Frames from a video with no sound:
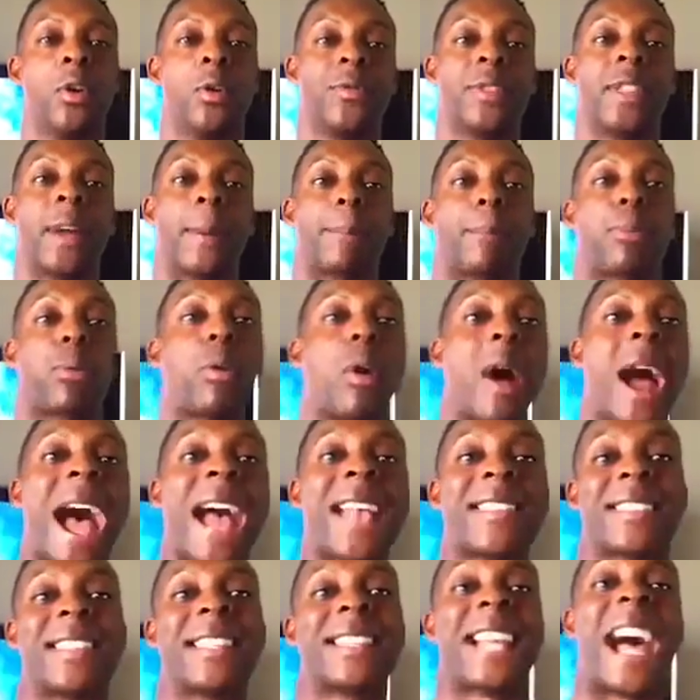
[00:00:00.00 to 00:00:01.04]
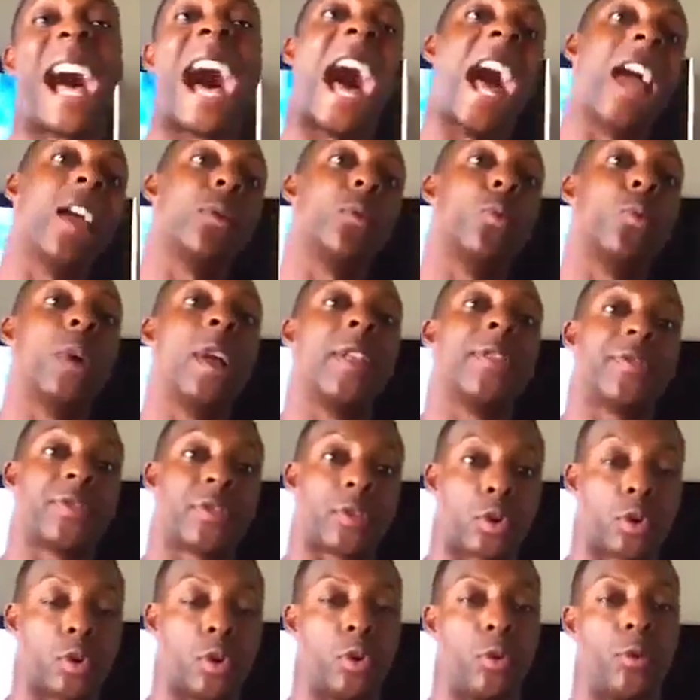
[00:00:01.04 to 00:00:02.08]
the process I went
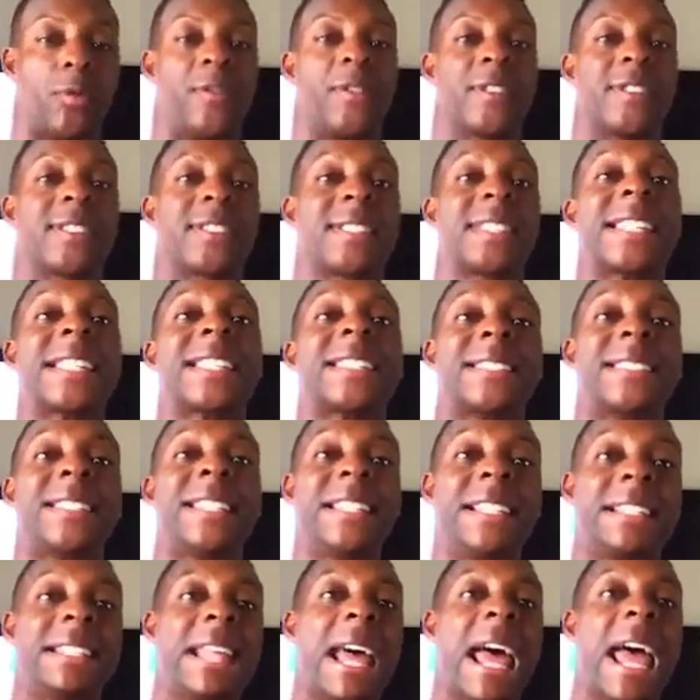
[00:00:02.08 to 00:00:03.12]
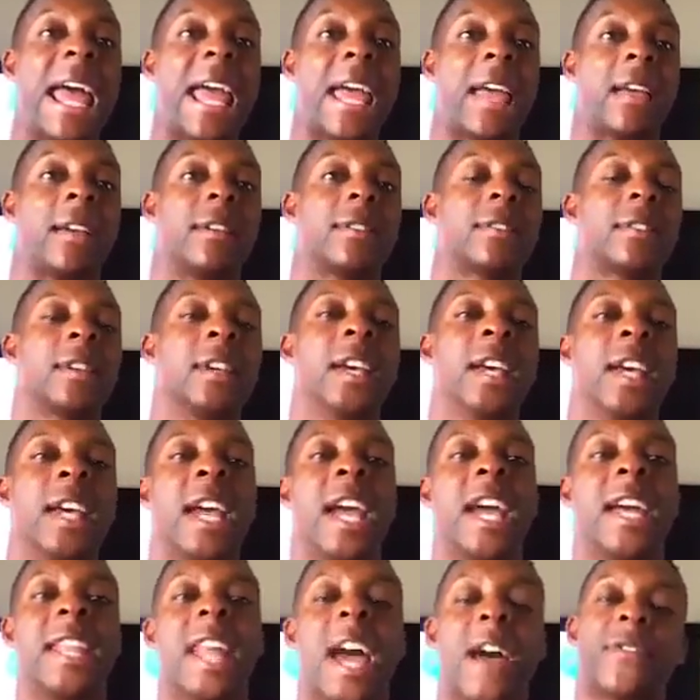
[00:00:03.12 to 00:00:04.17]
through for 60 days.
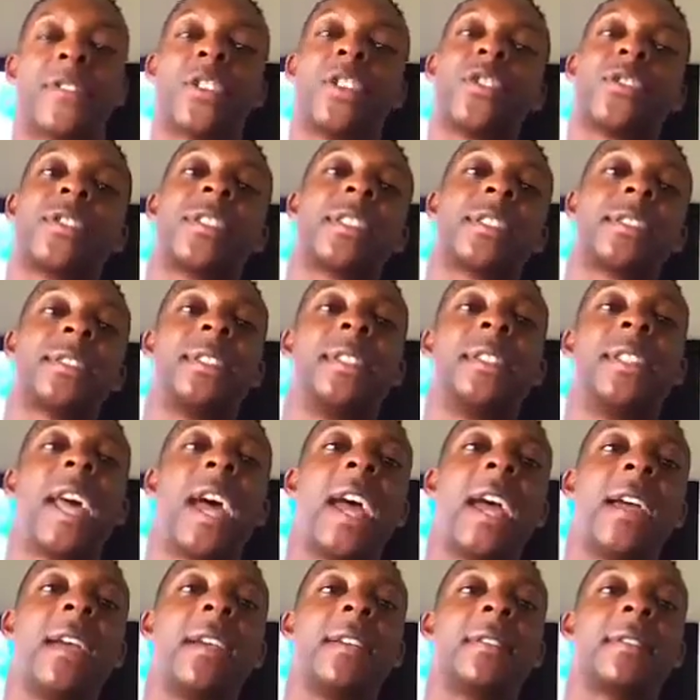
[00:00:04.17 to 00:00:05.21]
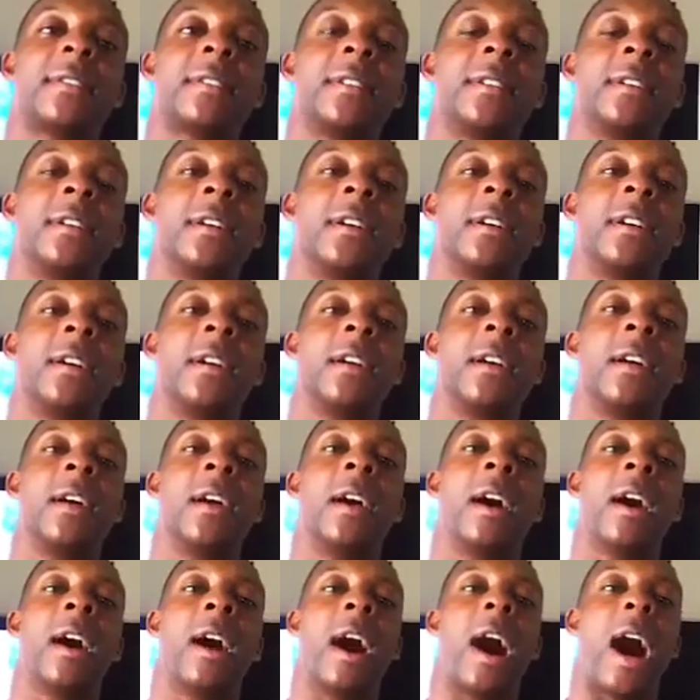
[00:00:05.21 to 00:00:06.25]
And after the 60 days,
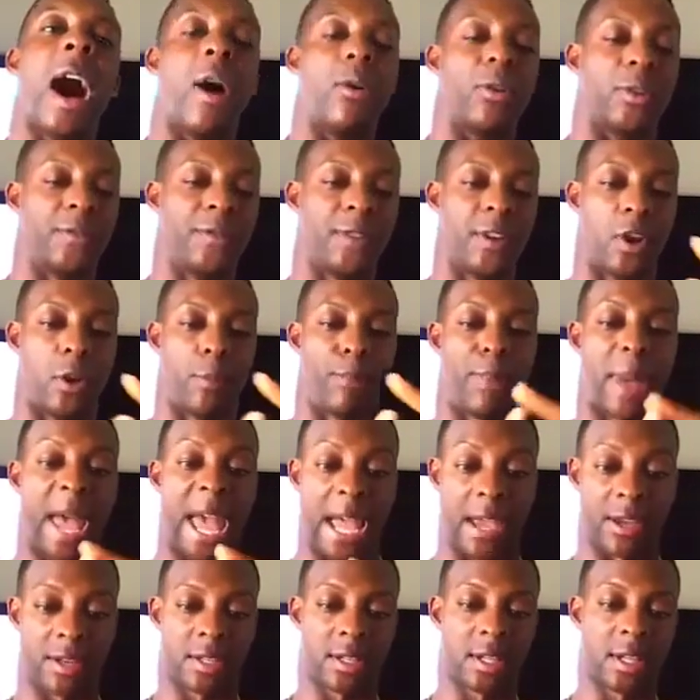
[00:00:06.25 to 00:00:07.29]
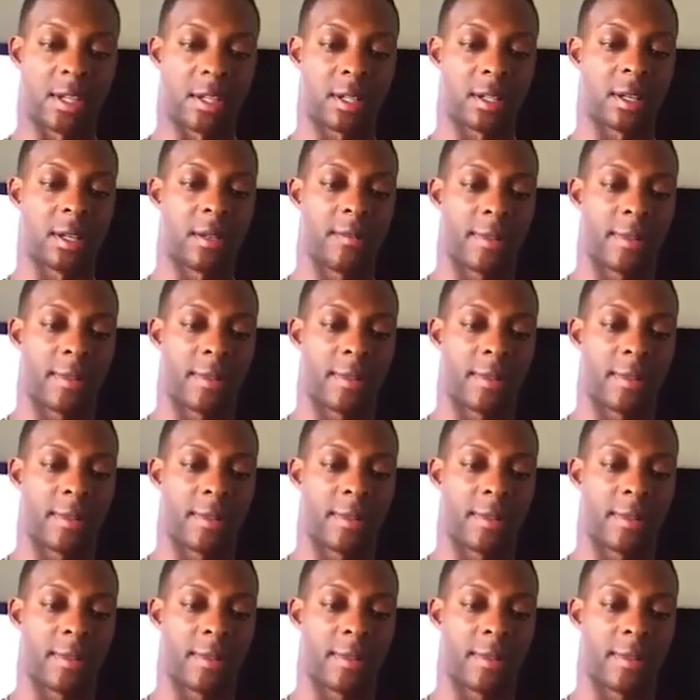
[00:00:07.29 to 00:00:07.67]
I was very patient.